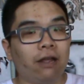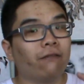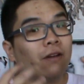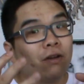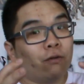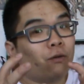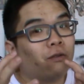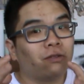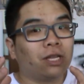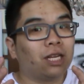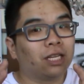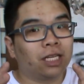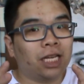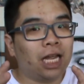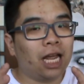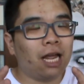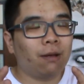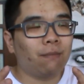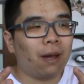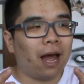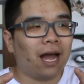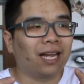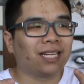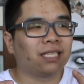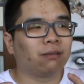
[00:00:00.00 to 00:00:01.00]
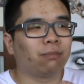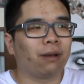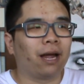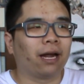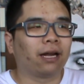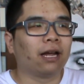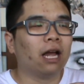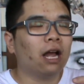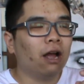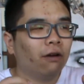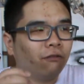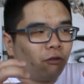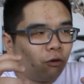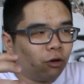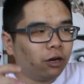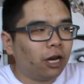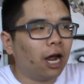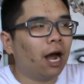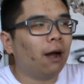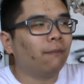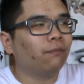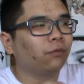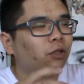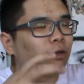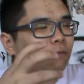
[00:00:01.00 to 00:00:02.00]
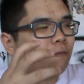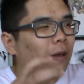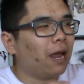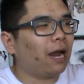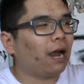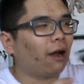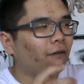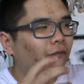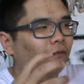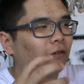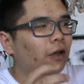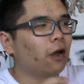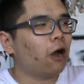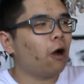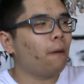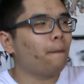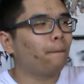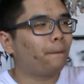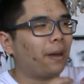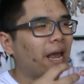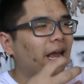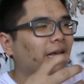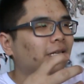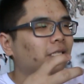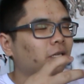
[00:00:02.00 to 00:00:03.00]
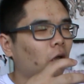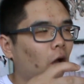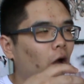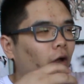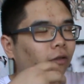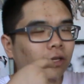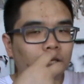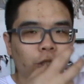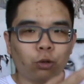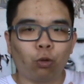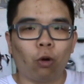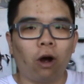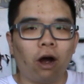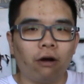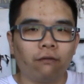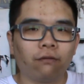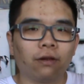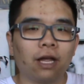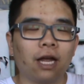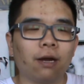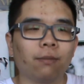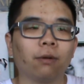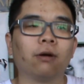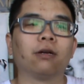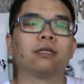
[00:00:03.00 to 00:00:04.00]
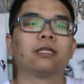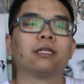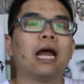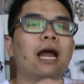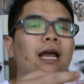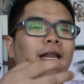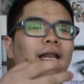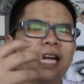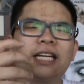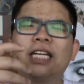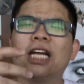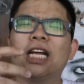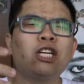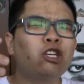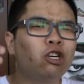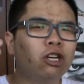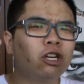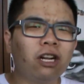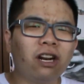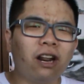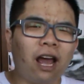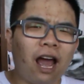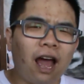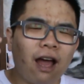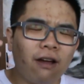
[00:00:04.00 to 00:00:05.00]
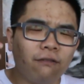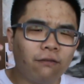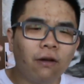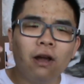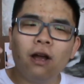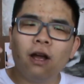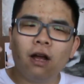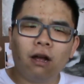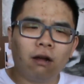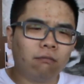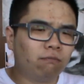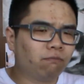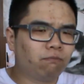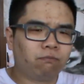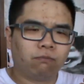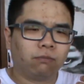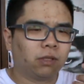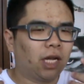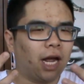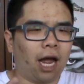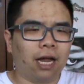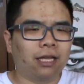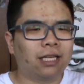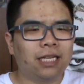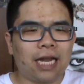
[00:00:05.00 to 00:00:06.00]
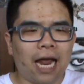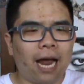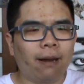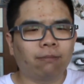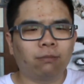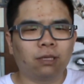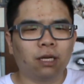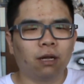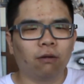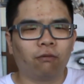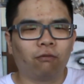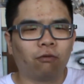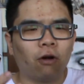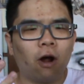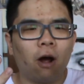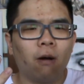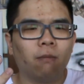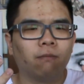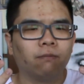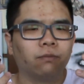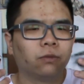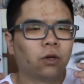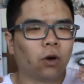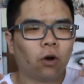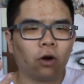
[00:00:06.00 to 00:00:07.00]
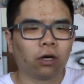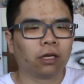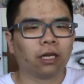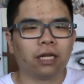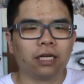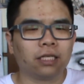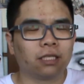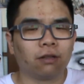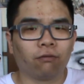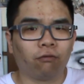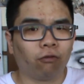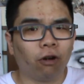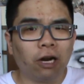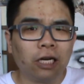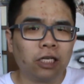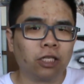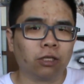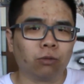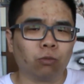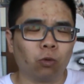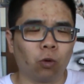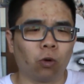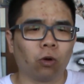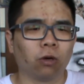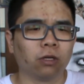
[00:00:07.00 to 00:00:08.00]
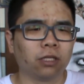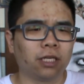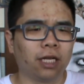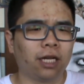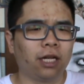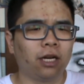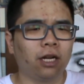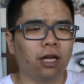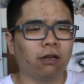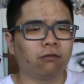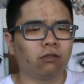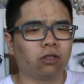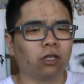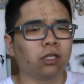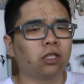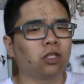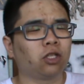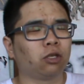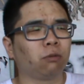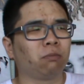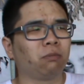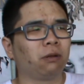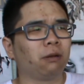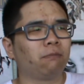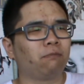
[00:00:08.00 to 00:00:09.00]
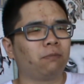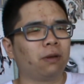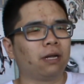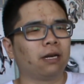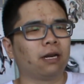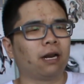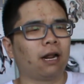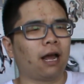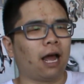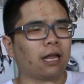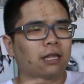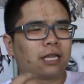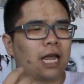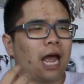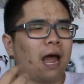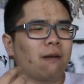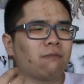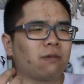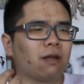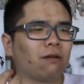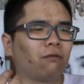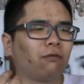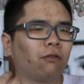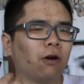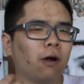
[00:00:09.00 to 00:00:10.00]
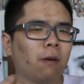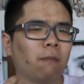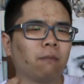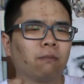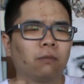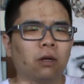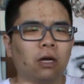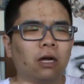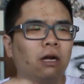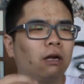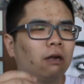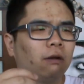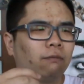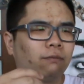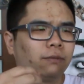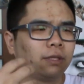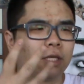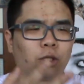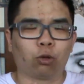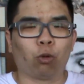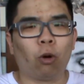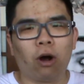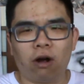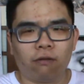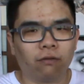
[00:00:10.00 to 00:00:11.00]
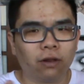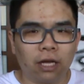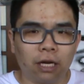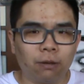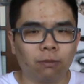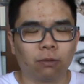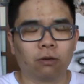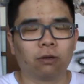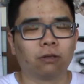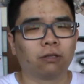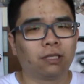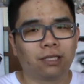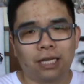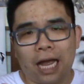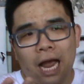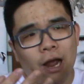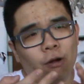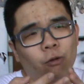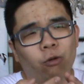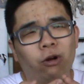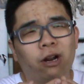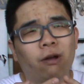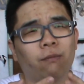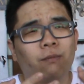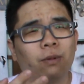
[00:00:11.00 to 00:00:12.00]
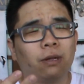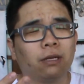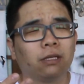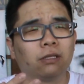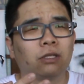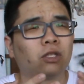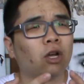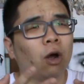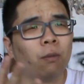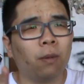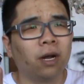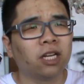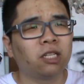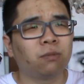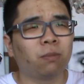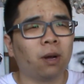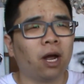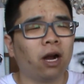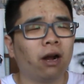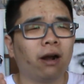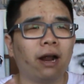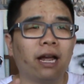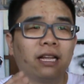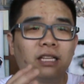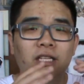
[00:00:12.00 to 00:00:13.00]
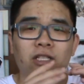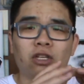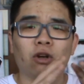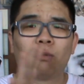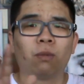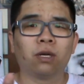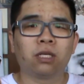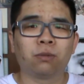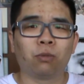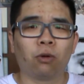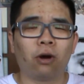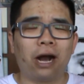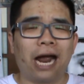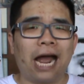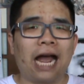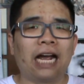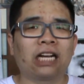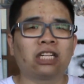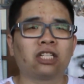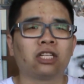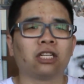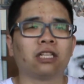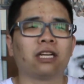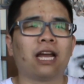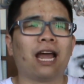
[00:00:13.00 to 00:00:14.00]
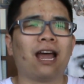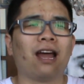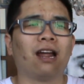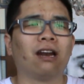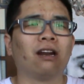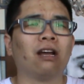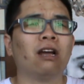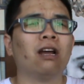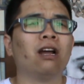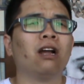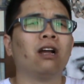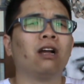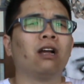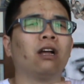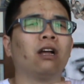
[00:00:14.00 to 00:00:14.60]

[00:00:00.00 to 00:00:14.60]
Even with the team aspect, for them to make a film based on the twelve labors, like, they shouldn't have adapted from Hercules the Thracian Wars. It just should have been adapted from the twelve labors. That would have been so much better and so much more action, and